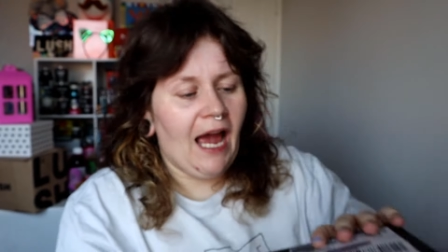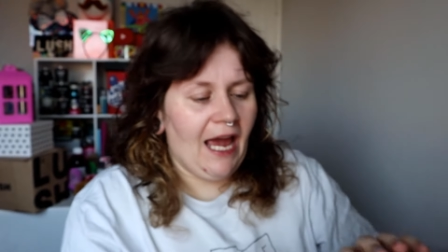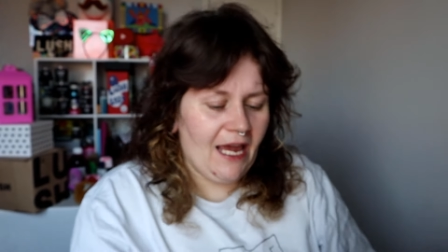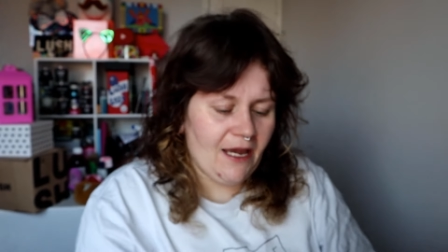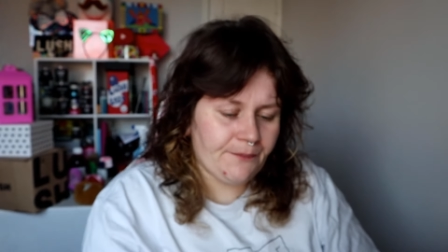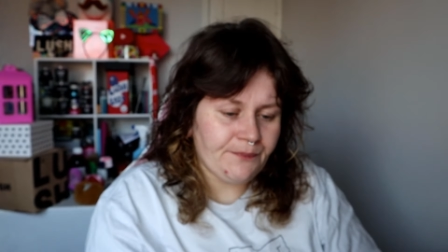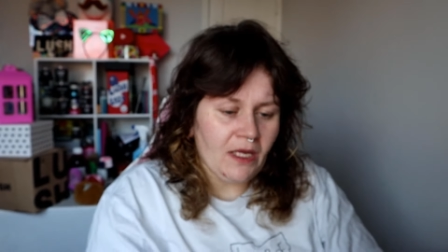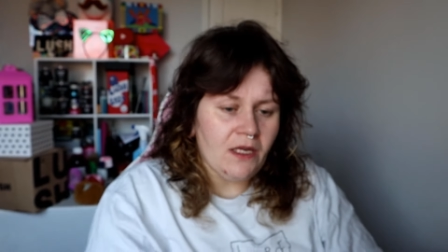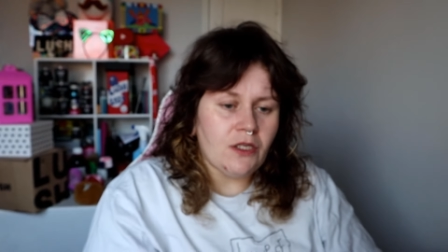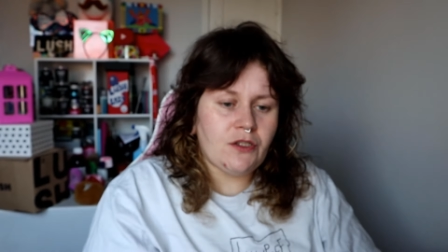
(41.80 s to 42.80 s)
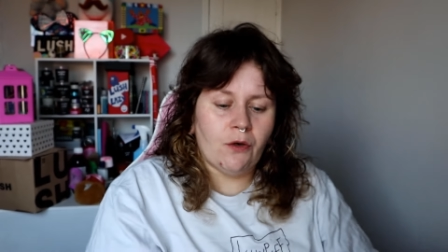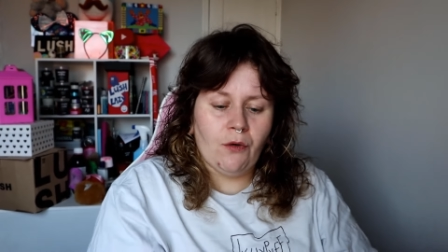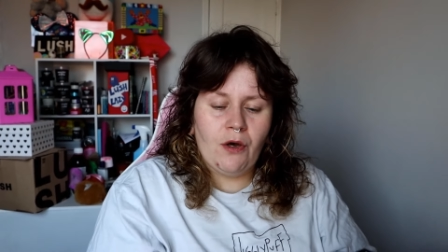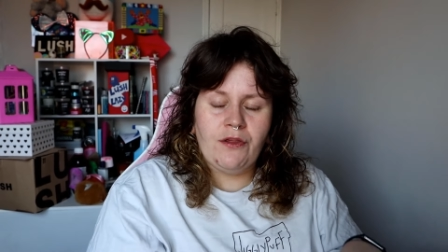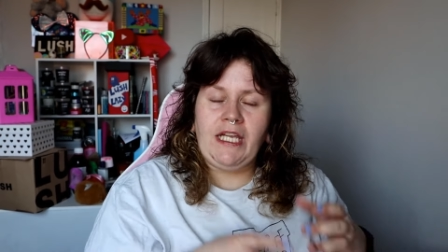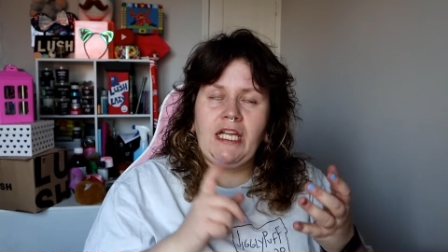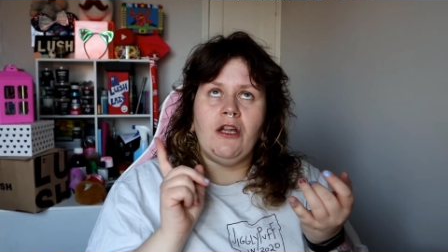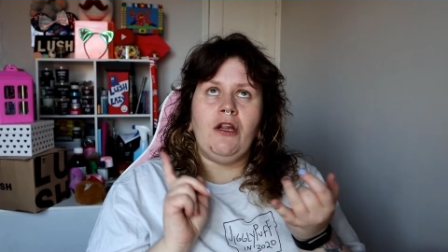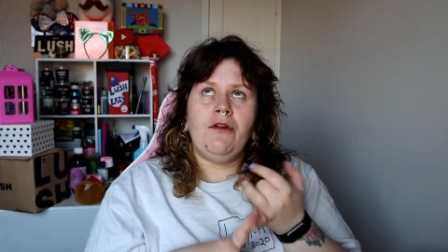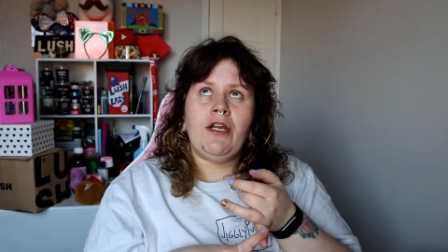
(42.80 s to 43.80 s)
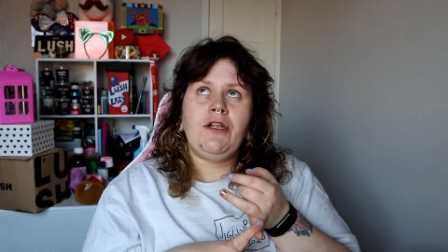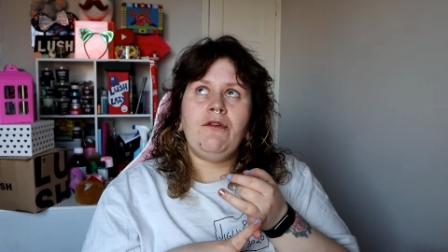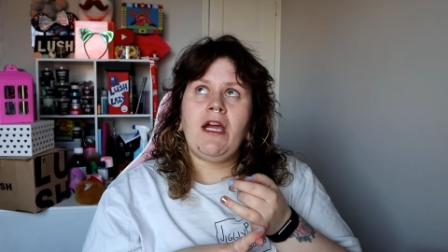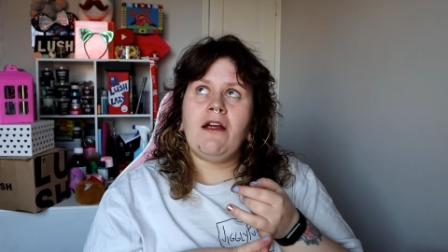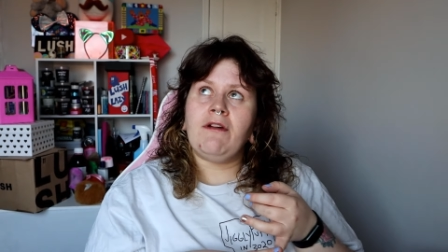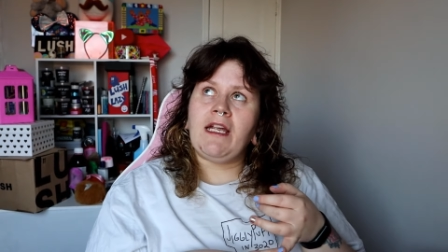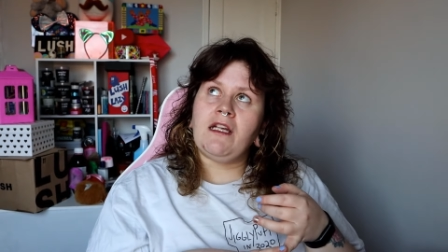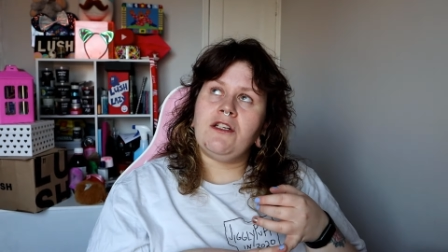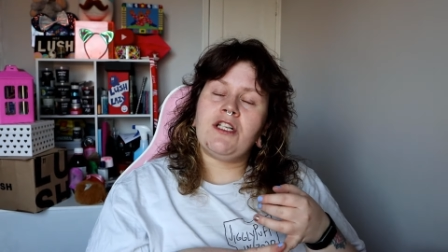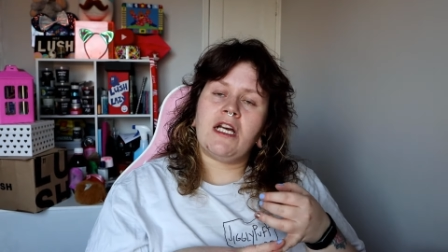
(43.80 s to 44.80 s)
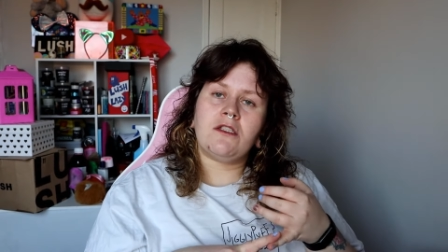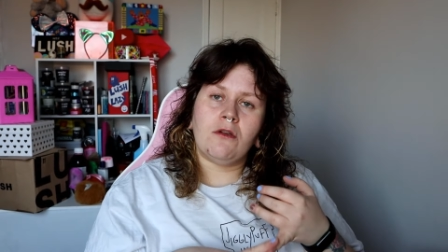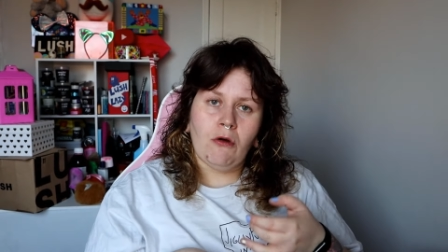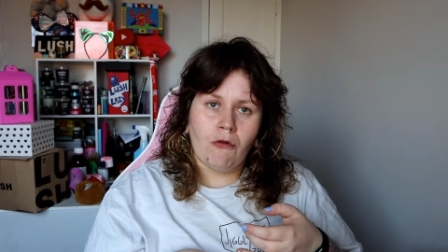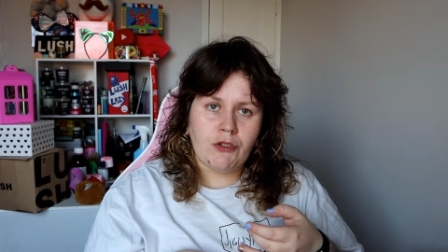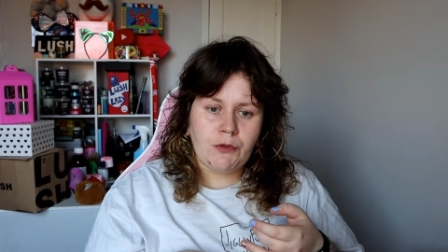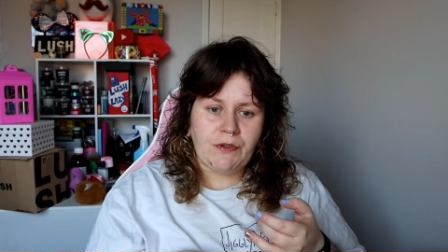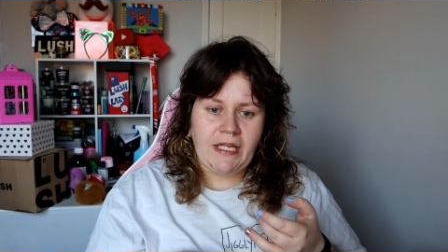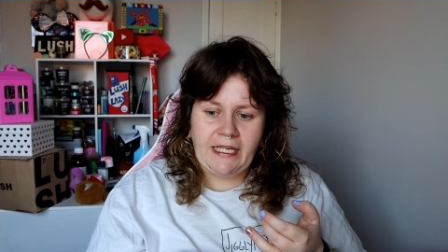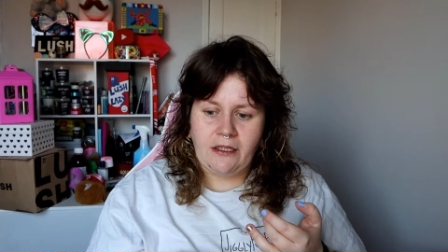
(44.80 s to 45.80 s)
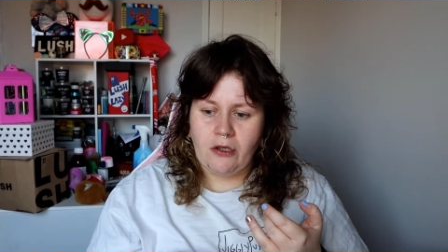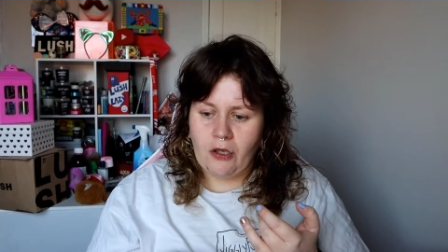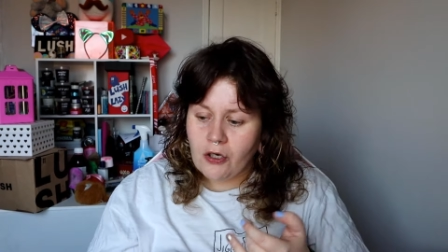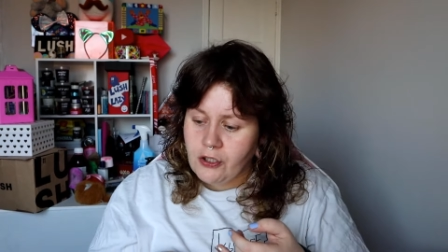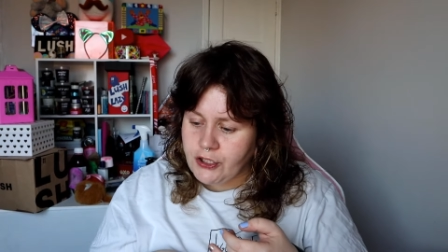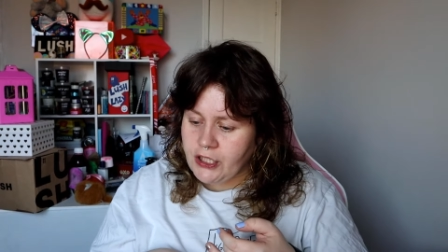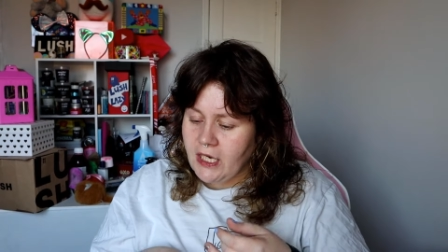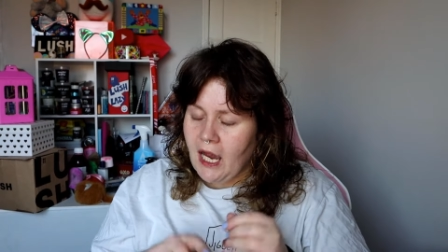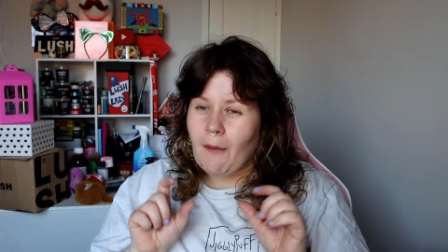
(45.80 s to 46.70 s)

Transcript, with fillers: Um, so the Lunar New Year range has launched within Lush.